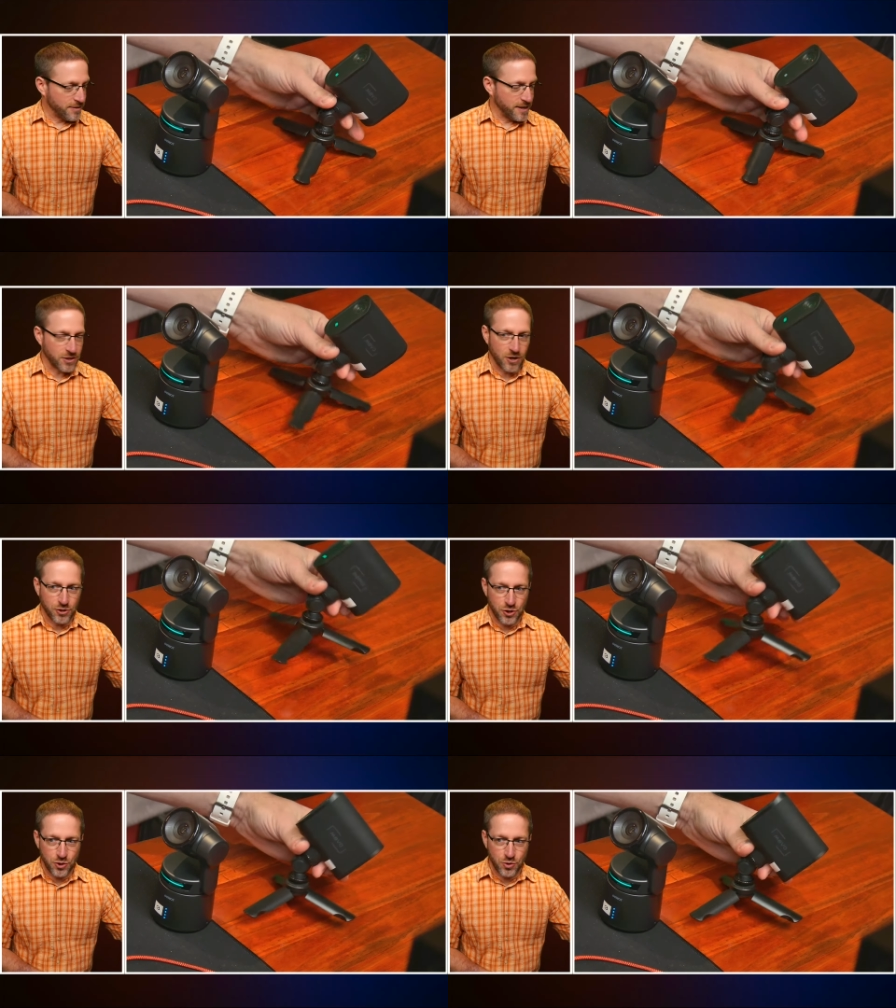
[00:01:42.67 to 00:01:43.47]
These
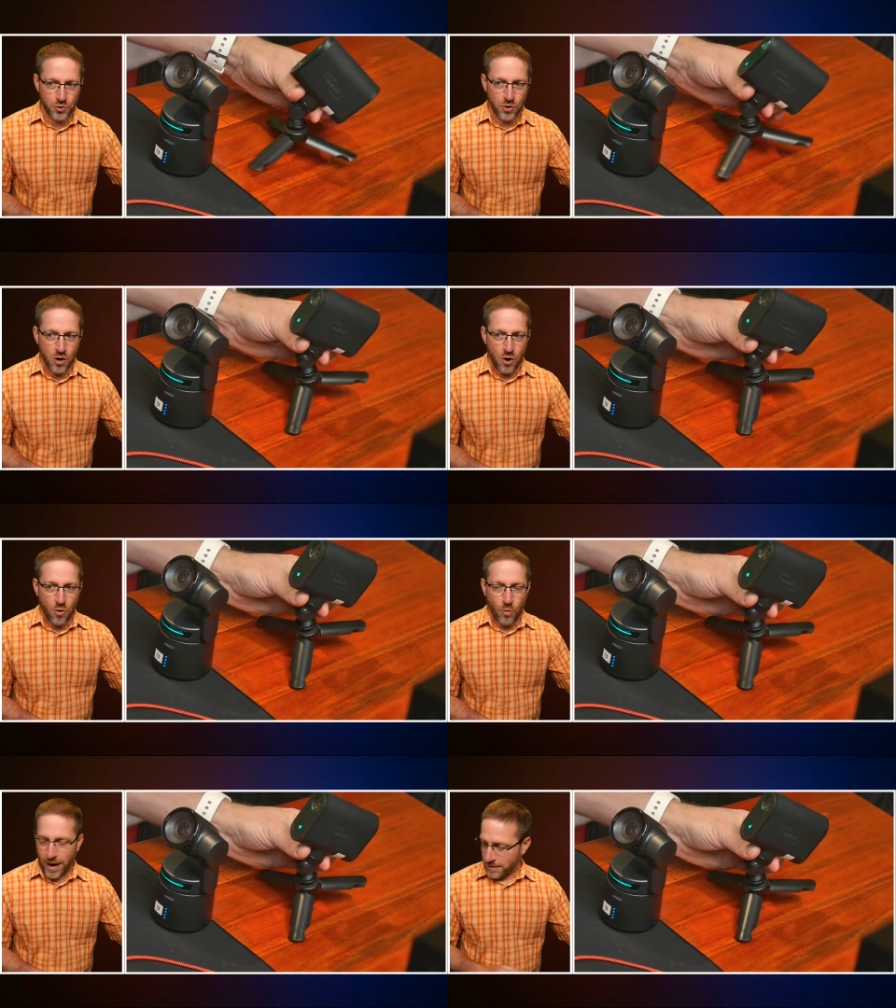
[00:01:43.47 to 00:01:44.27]
are two
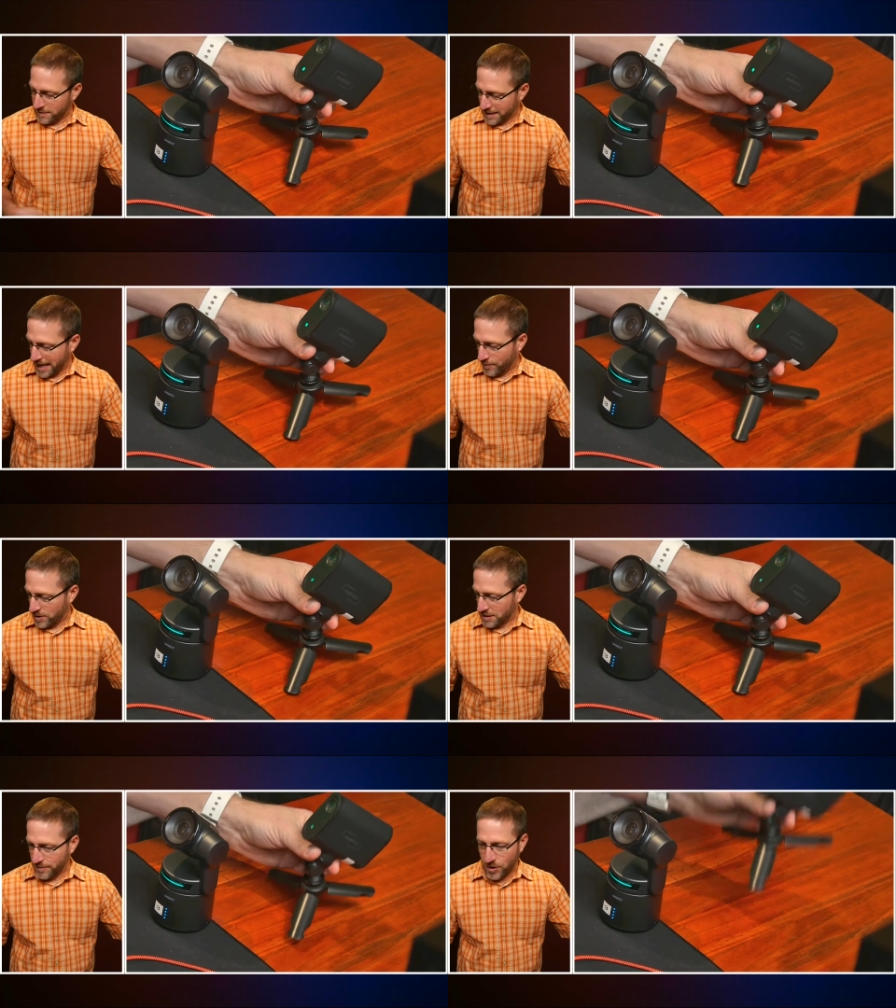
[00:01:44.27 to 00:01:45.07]
wireless
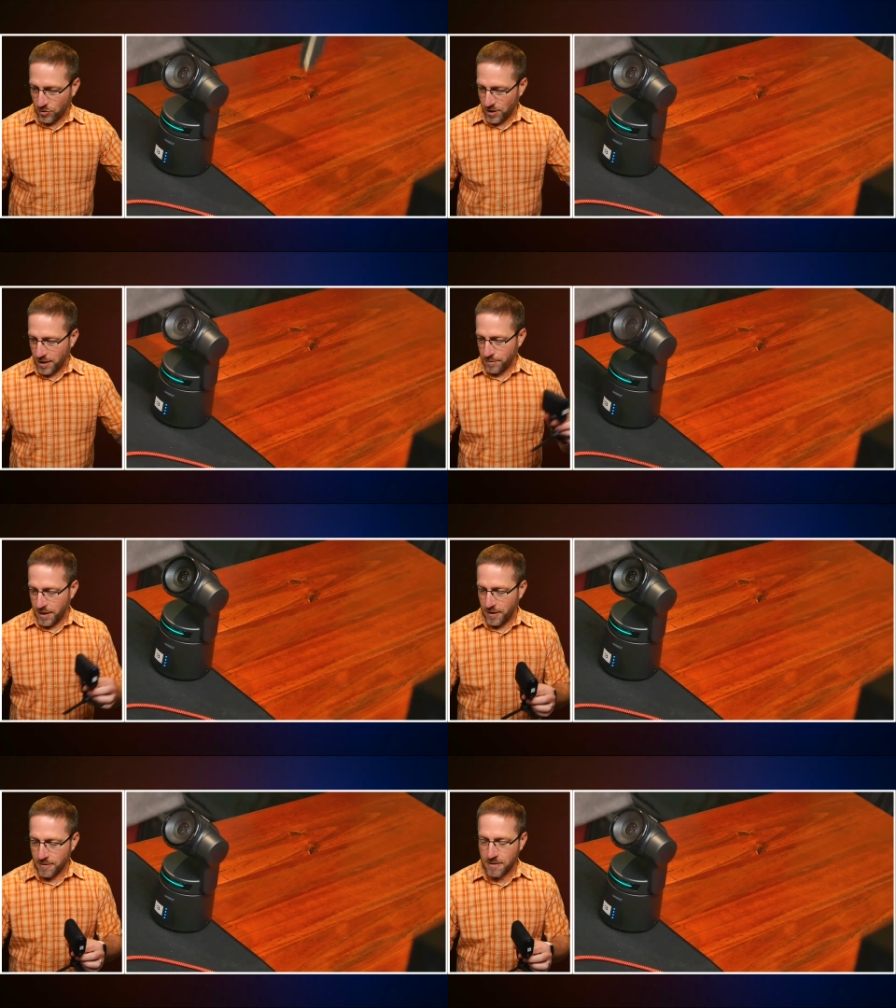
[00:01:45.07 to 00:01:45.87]
cameras. Let me hold it up
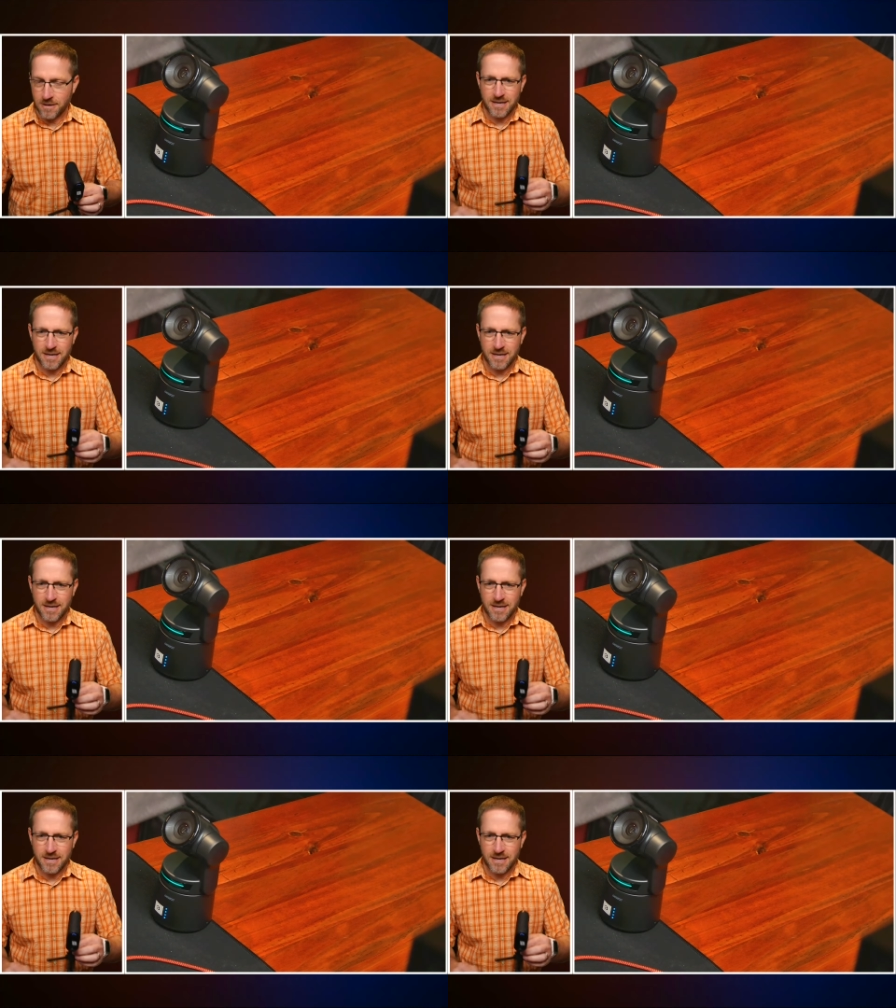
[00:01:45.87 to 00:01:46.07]
here